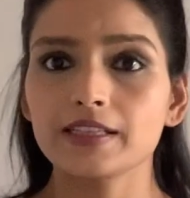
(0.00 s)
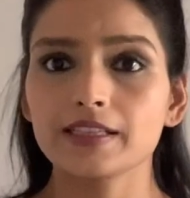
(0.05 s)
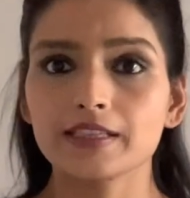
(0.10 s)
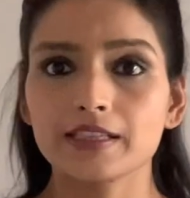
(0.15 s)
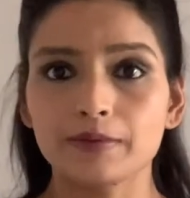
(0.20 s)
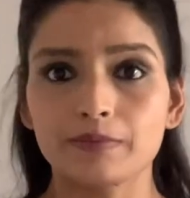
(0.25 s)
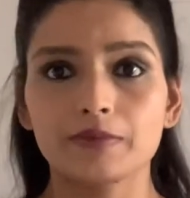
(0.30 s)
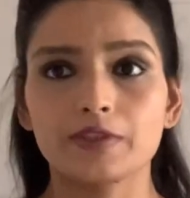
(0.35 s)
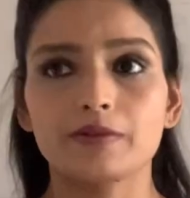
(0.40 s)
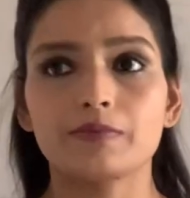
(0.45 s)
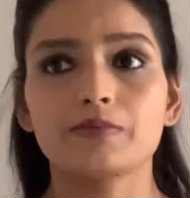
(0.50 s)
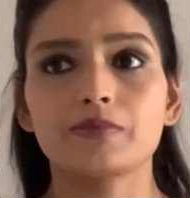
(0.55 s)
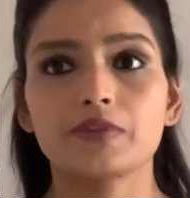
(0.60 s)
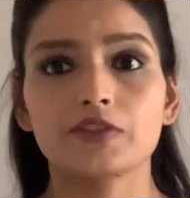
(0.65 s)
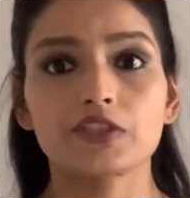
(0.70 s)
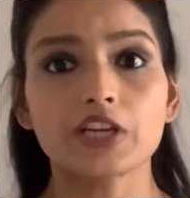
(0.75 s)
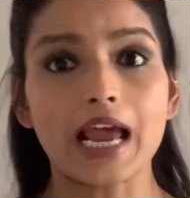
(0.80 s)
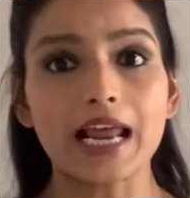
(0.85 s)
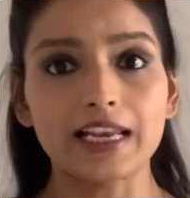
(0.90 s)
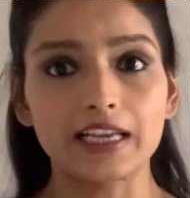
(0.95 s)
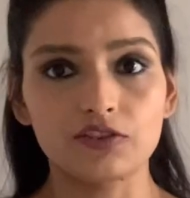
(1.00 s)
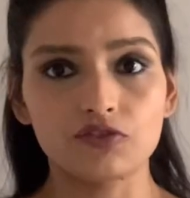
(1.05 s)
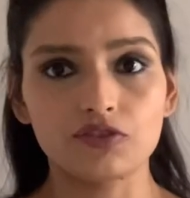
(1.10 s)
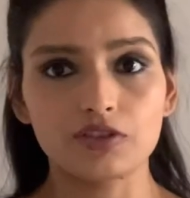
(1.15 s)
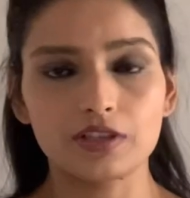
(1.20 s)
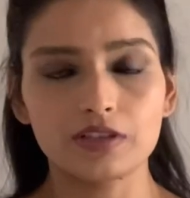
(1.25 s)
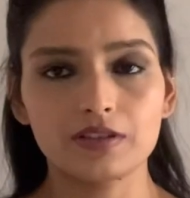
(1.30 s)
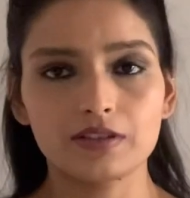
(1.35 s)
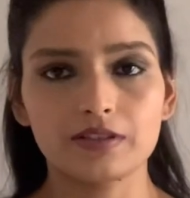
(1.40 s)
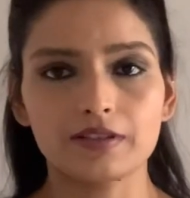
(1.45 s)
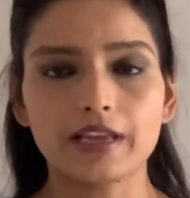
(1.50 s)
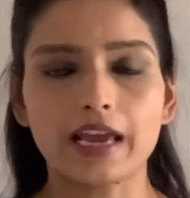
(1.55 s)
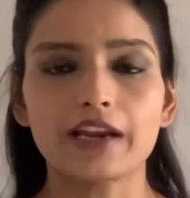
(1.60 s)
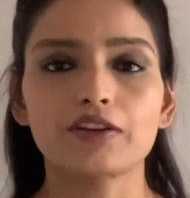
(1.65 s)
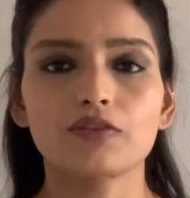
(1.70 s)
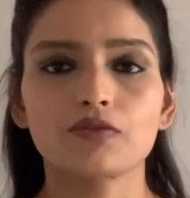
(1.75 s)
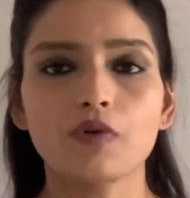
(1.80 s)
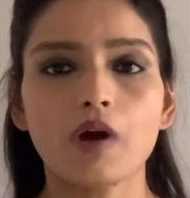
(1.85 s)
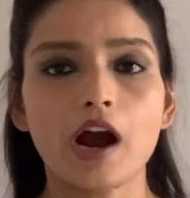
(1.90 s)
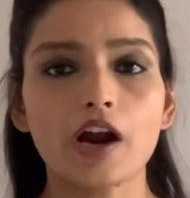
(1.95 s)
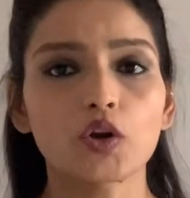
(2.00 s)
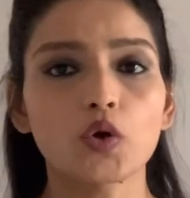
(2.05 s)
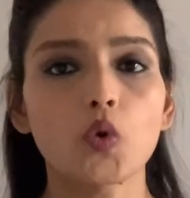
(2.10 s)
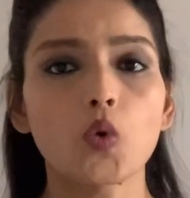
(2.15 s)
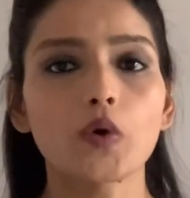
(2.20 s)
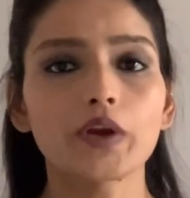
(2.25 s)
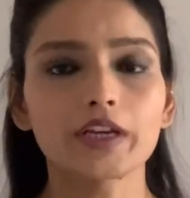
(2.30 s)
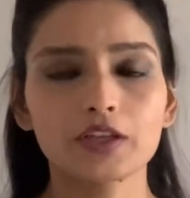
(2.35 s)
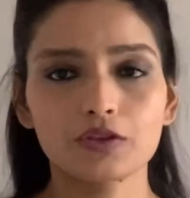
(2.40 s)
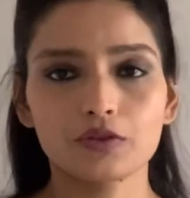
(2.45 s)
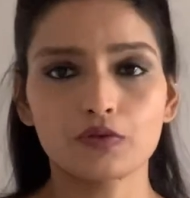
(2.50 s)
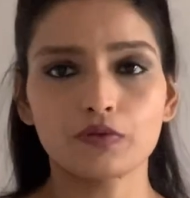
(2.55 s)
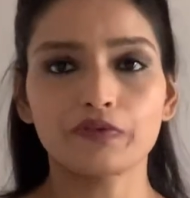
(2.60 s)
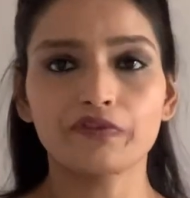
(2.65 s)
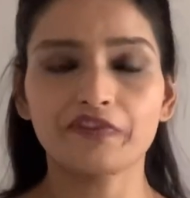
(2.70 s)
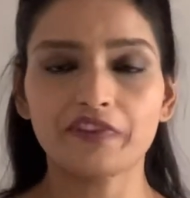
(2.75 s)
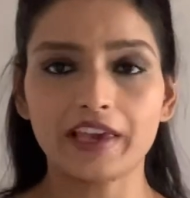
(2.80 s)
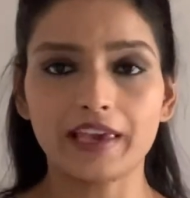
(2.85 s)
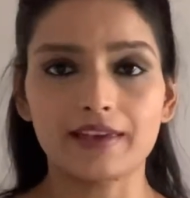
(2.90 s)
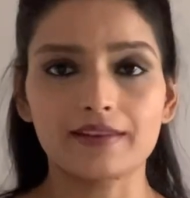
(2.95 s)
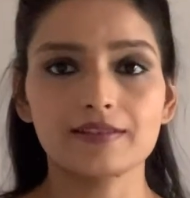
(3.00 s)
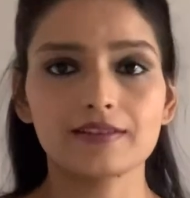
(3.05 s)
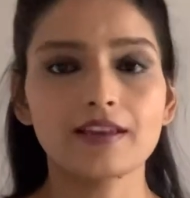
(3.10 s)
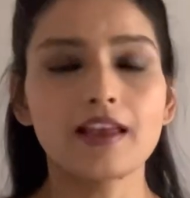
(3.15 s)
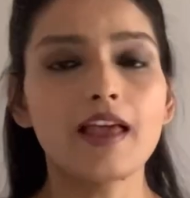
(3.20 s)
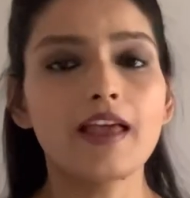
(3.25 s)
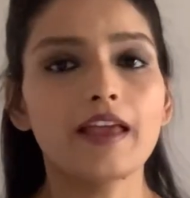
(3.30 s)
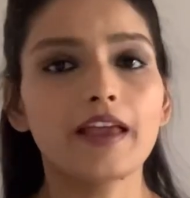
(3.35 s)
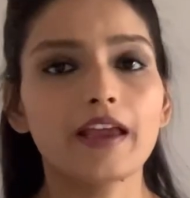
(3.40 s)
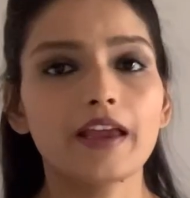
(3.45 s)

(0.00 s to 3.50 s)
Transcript: symptoms challenges that you are going to face,